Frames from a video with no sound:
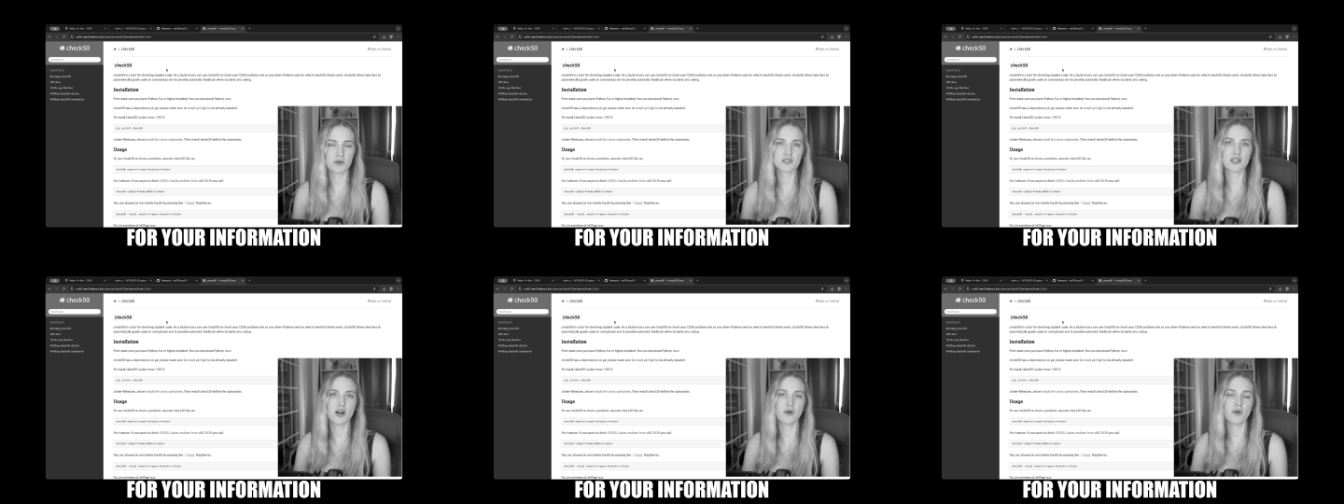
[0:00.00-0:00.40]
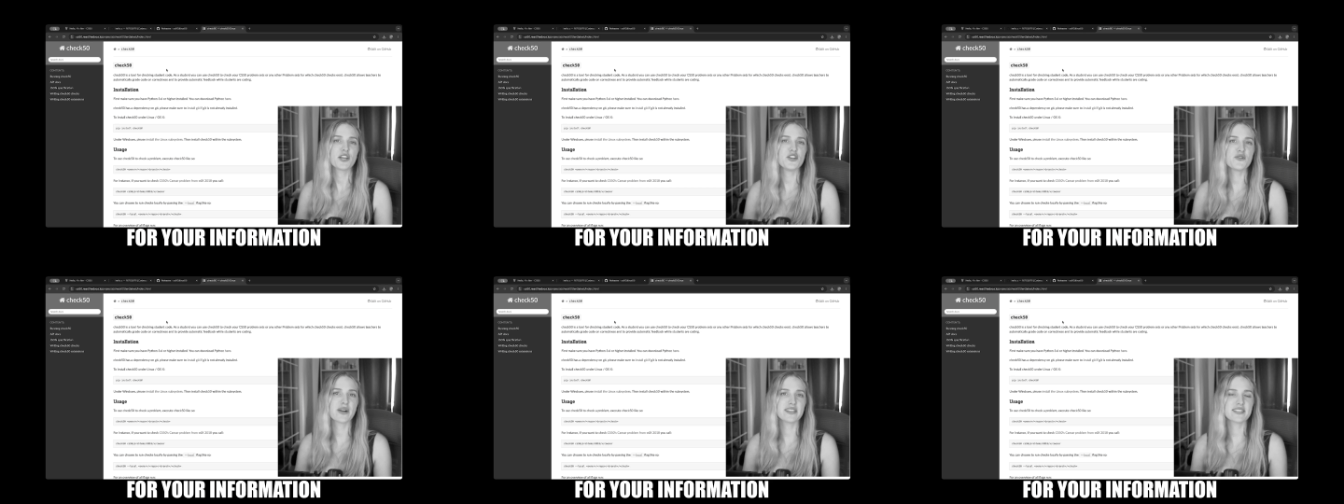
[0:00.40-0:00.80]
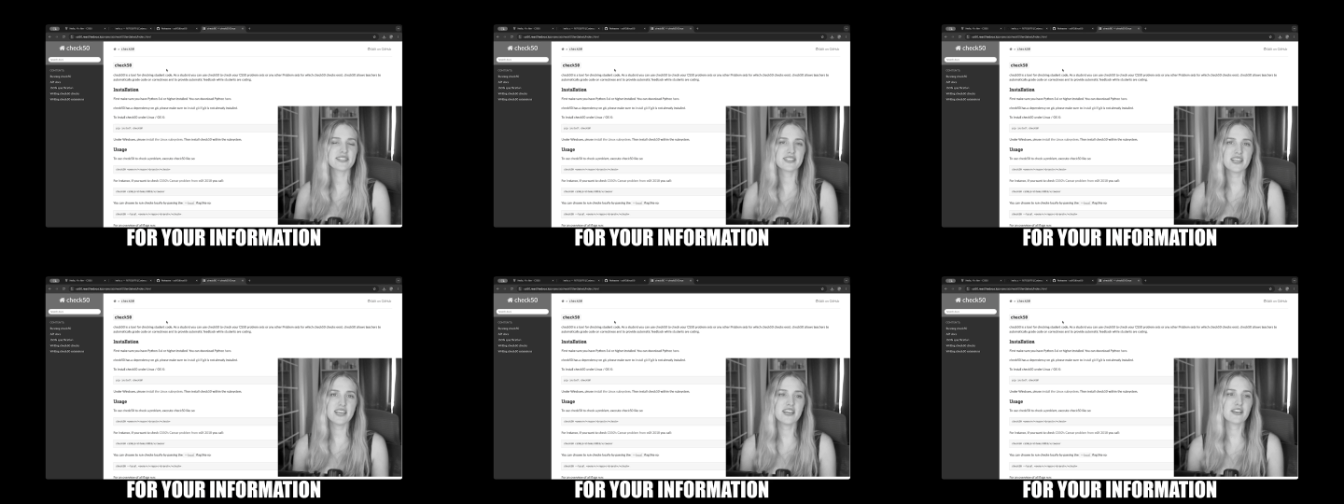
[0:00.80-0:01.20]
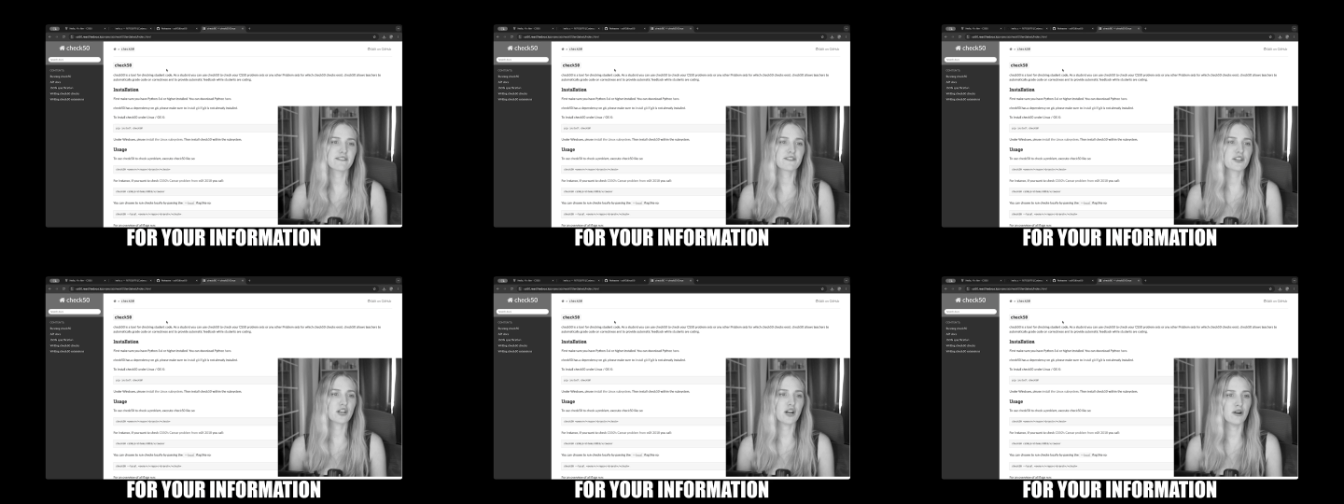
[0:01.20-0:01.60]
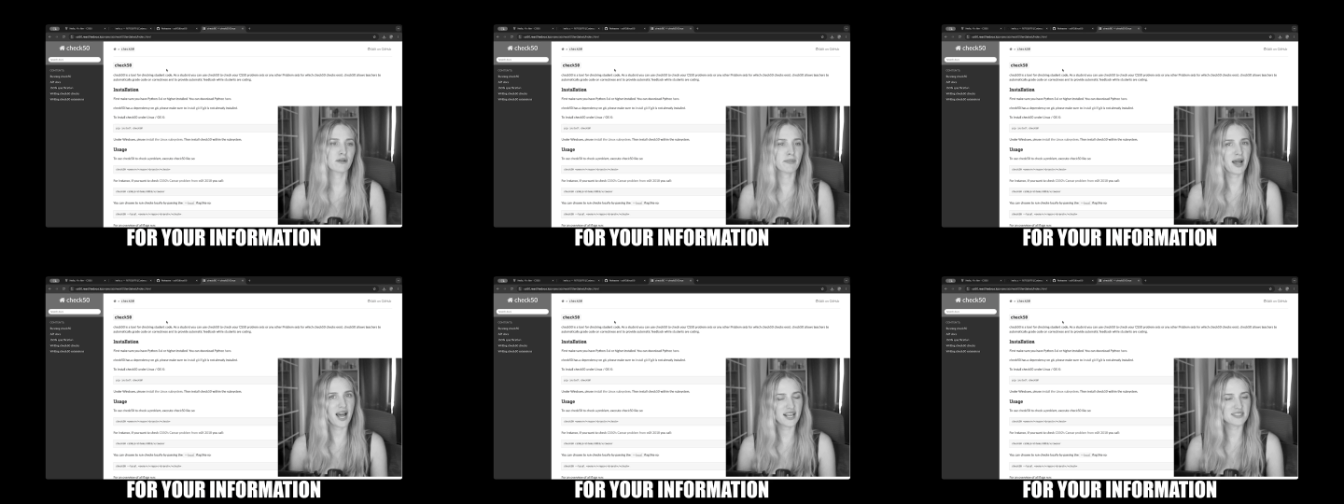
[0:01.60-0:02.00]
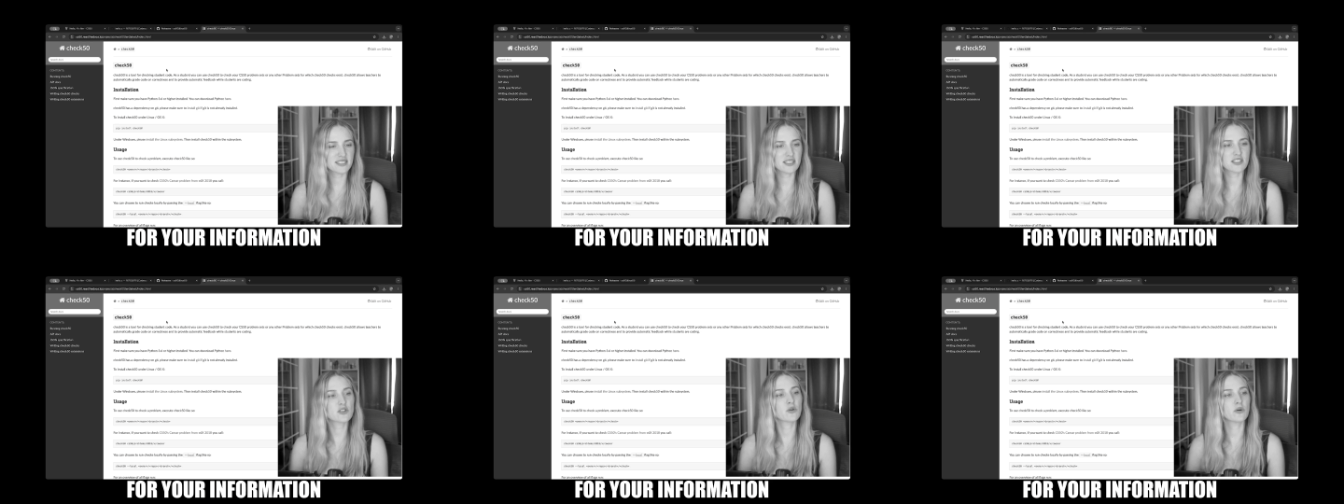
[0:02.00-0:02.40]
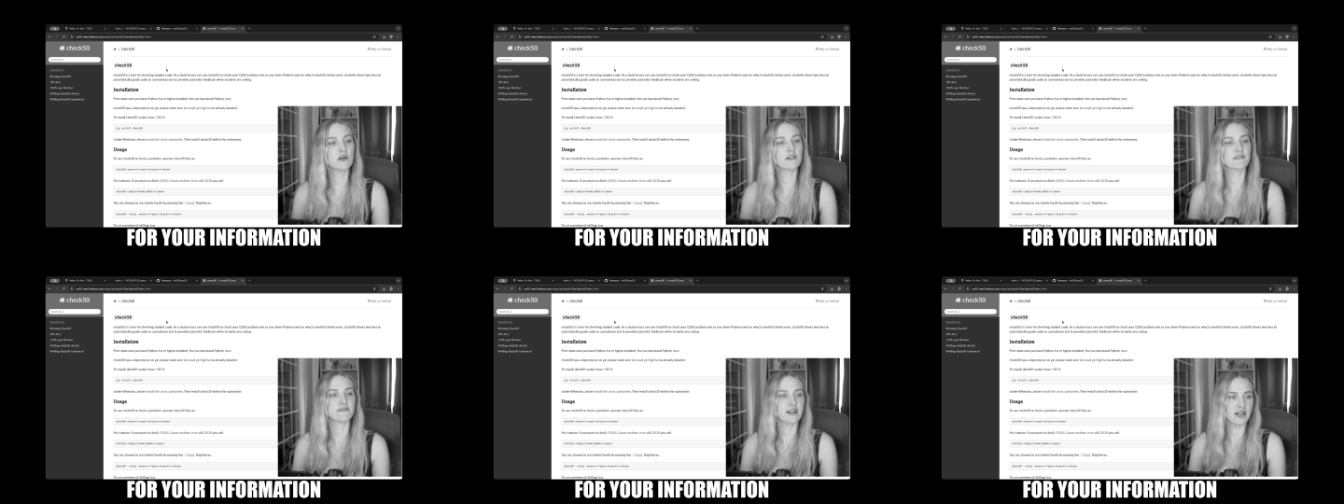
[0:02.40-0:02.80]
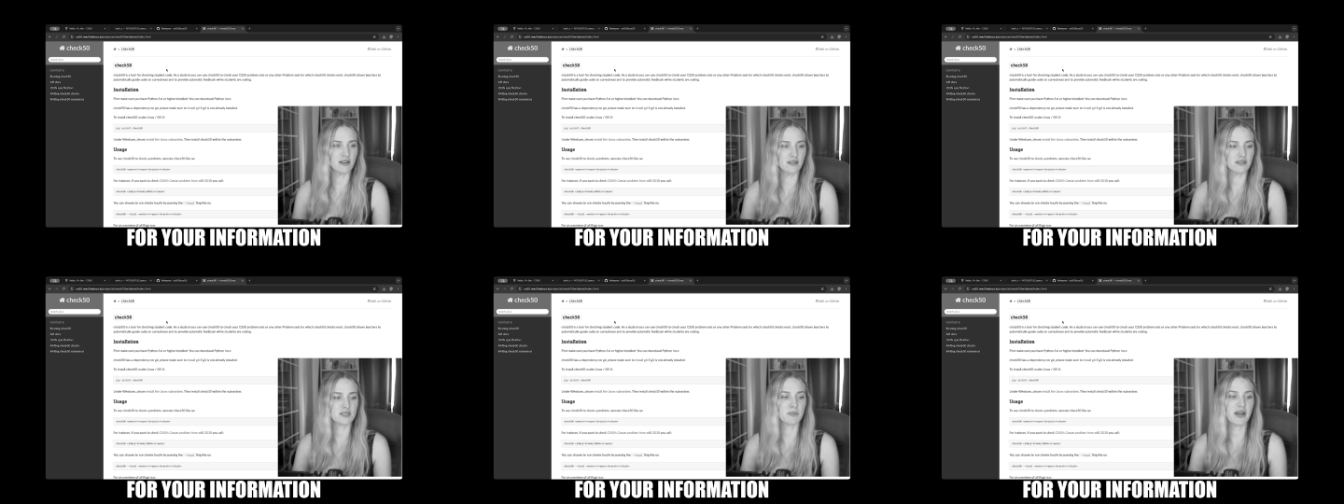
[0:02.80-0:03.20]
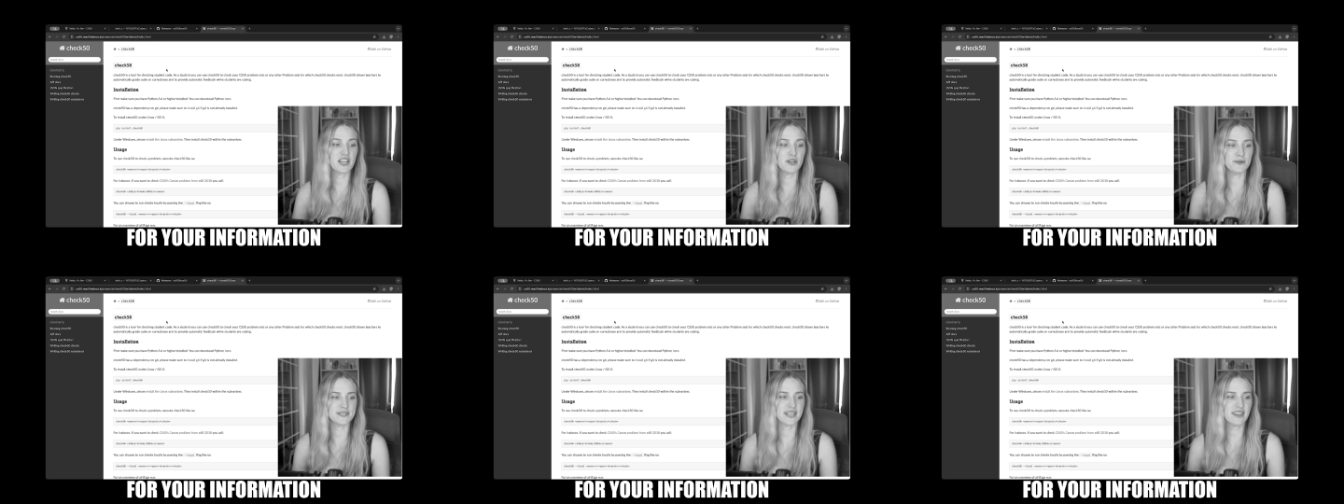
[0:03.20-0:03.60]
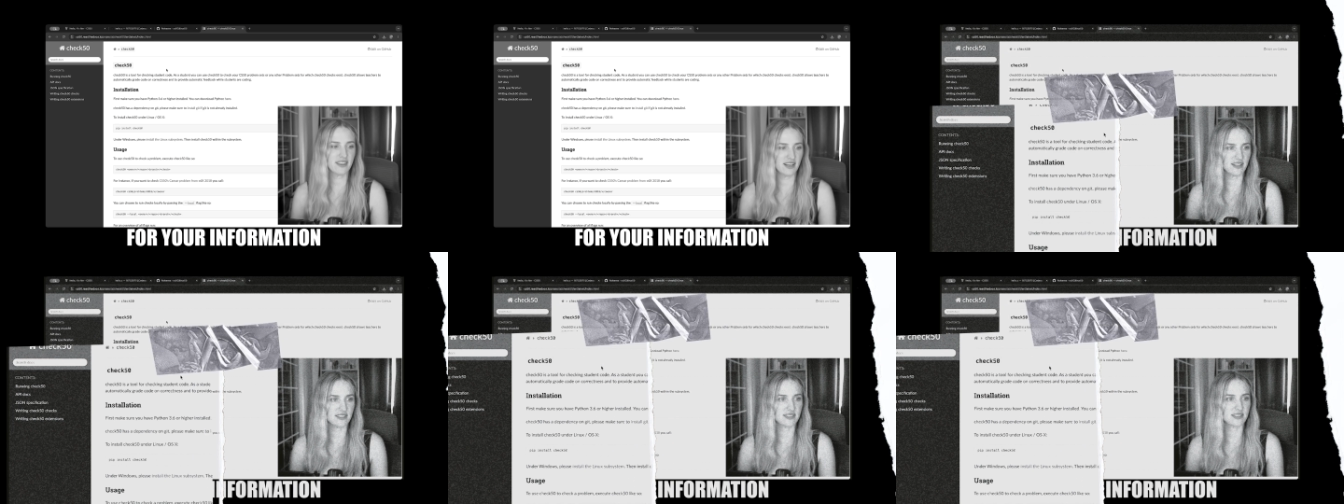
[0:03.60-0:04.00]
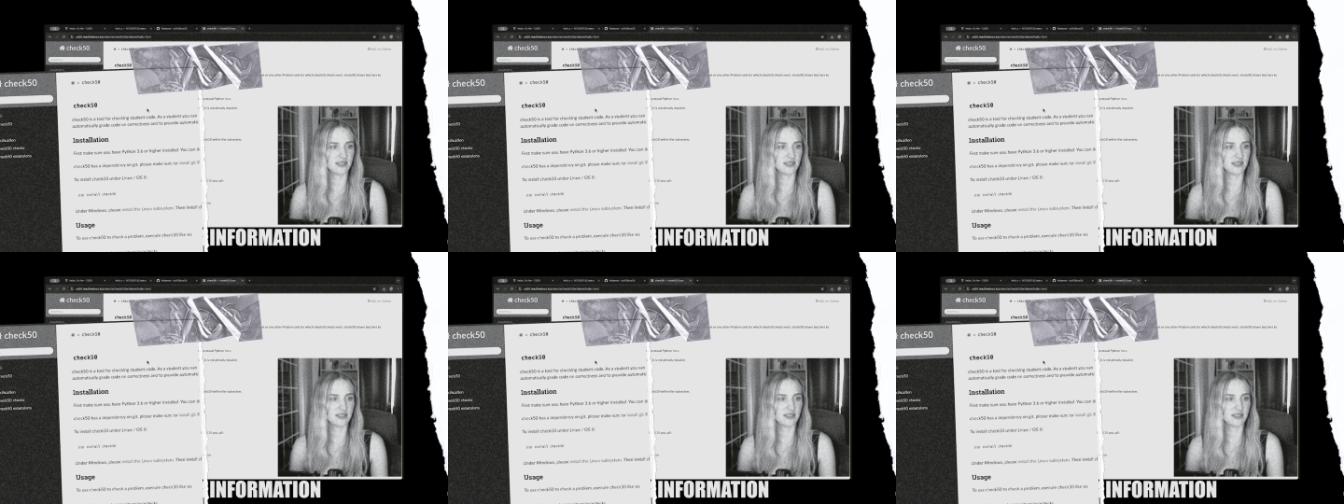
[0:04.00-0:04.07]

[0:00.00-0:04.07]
So you can see if your code passes or fails by using this.